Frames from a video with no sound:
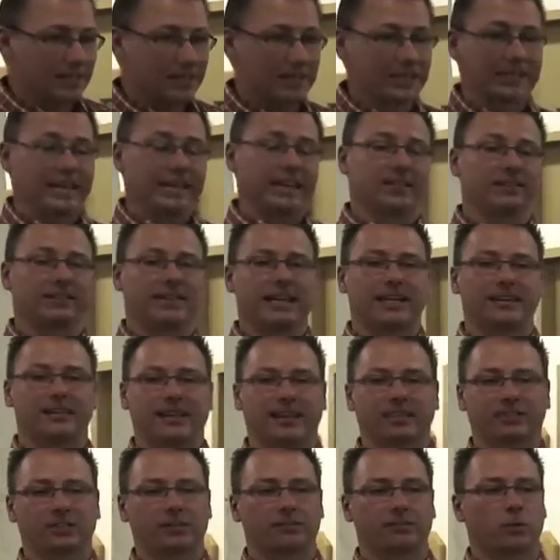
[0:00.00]
Again,
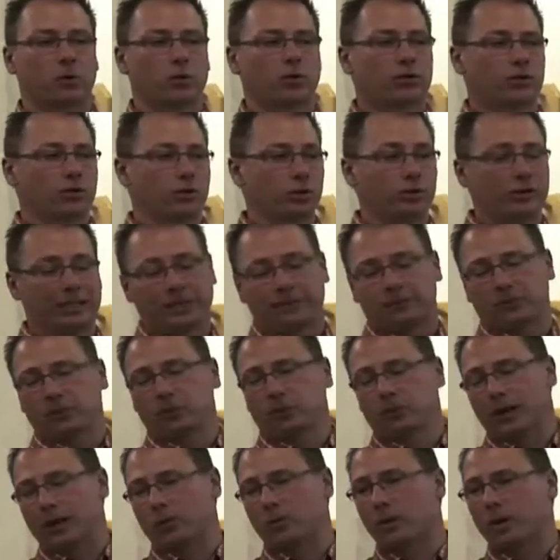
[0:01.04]
that's important too, depth to
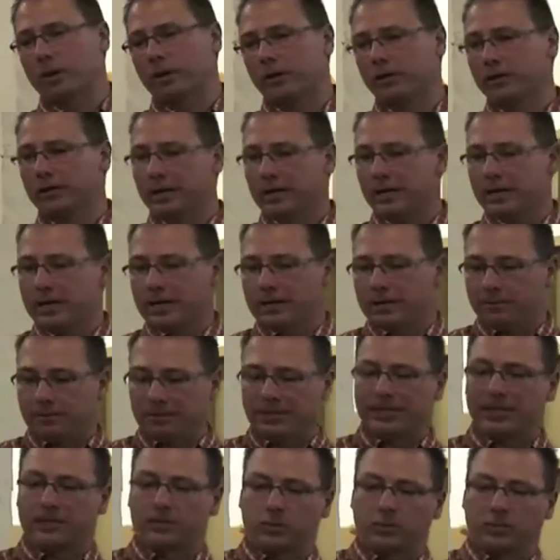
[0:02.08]
groundwater,
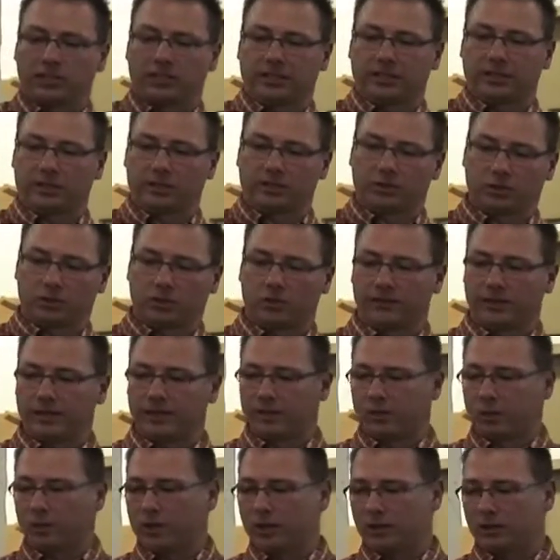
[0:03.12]
because we can survey
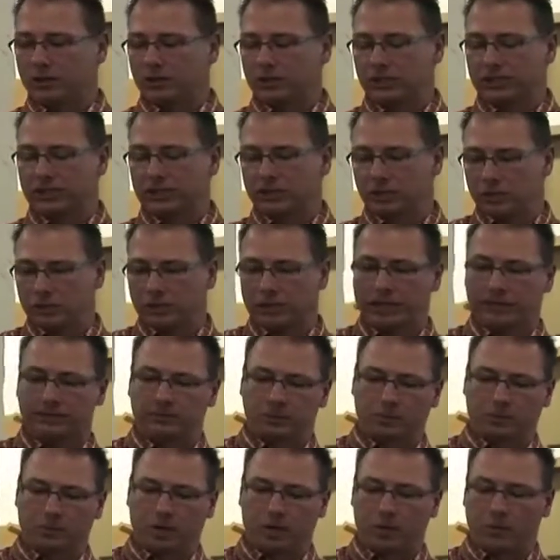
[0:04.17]
the wells in and do
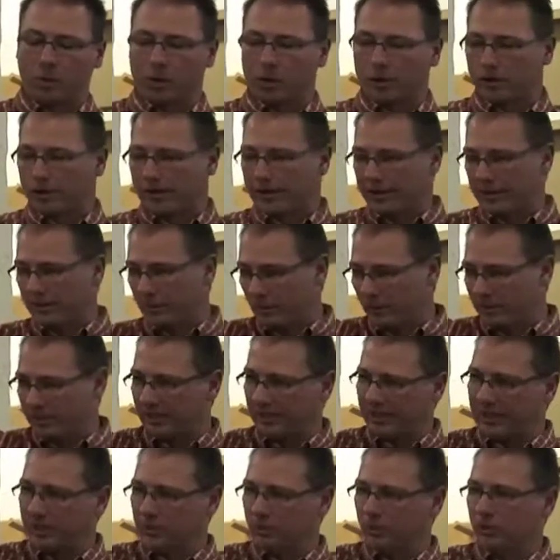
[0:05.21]
depths to groundwater, and we
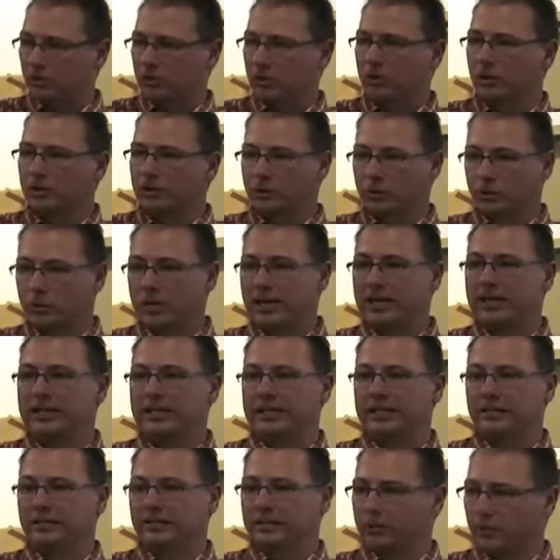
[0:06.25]
can get what's called a
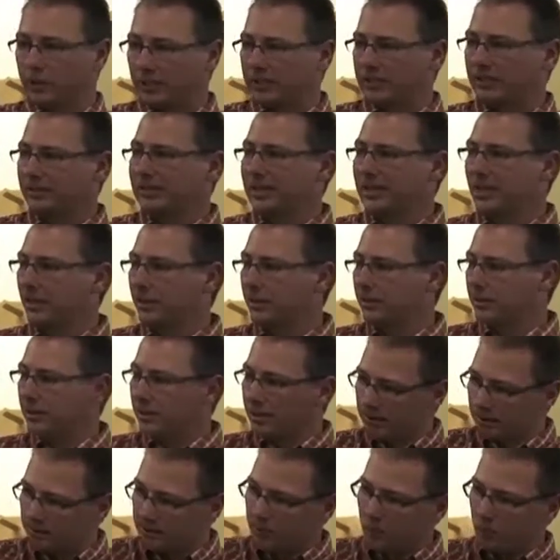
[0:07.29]
gradient. We can tell
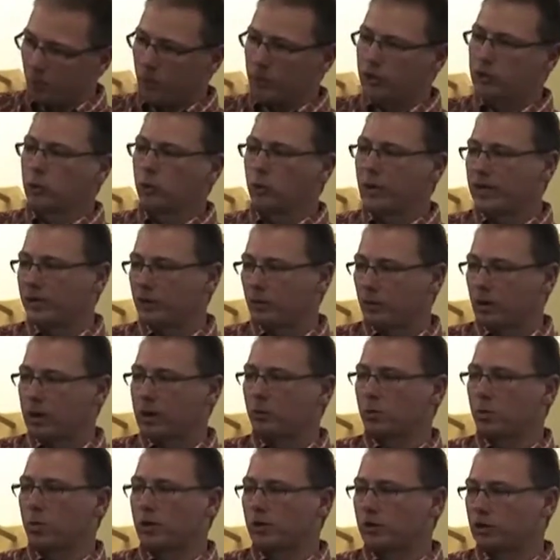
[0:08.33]
which way the
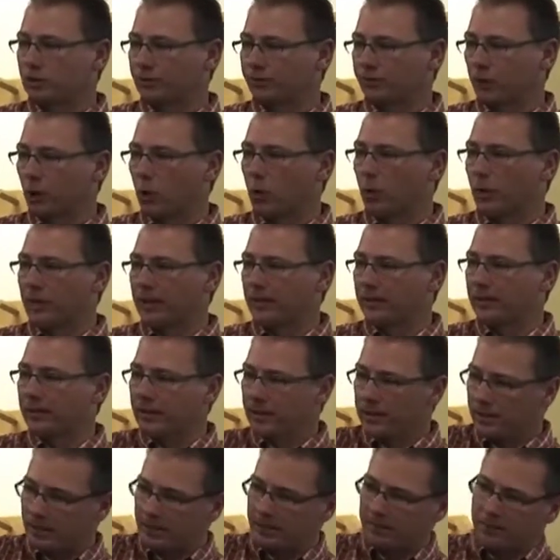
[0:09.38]
groundwater is flowing
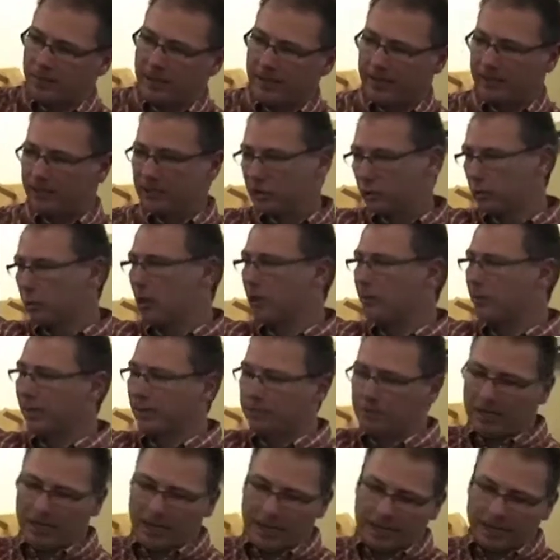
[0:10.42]
by this well
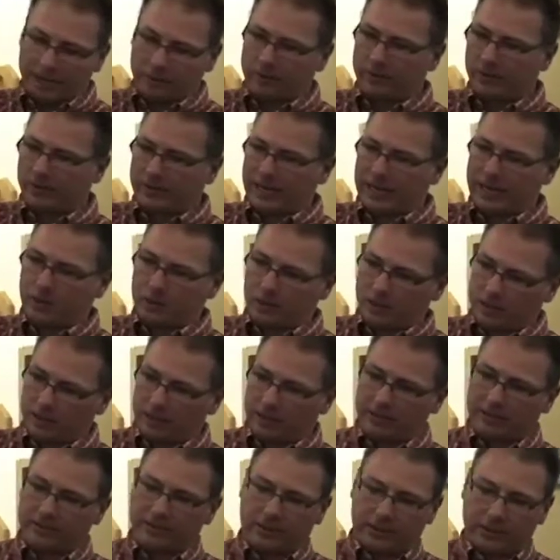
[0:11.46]
might be higher than that
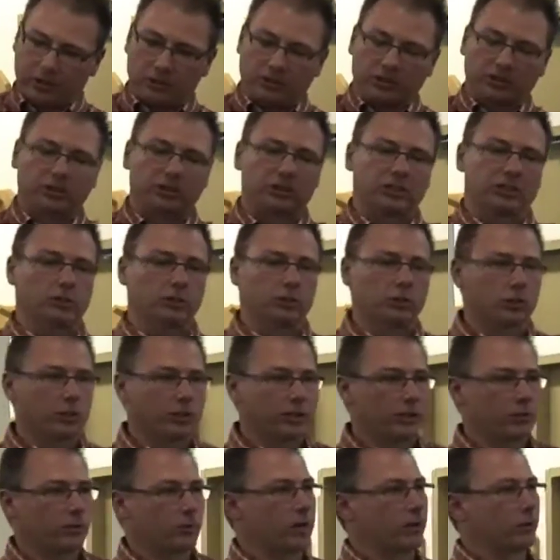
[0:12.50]
well, and you can see which
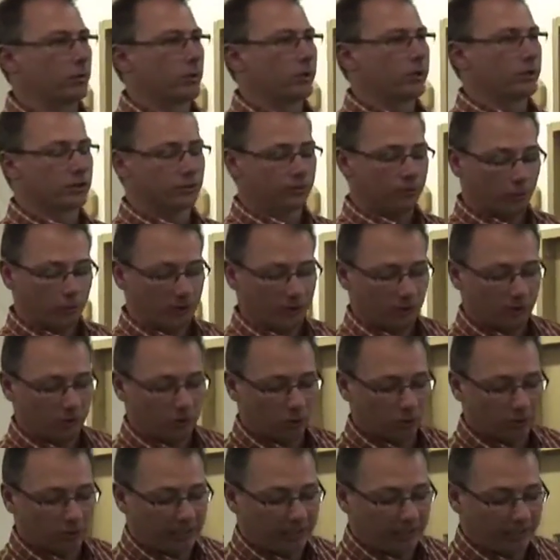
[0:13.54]
way the groundwater is flowing with
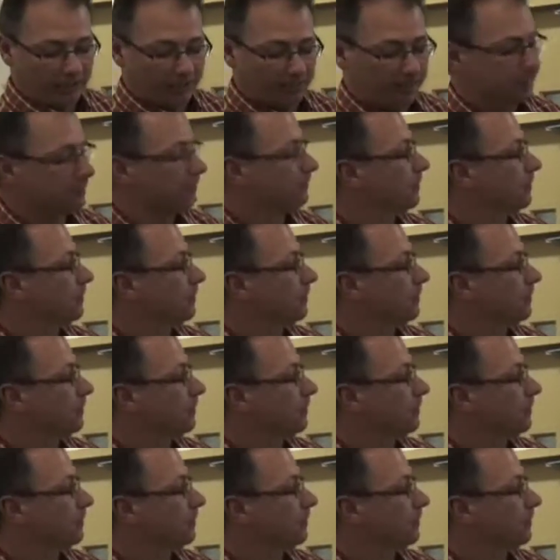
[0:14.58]
the gradient.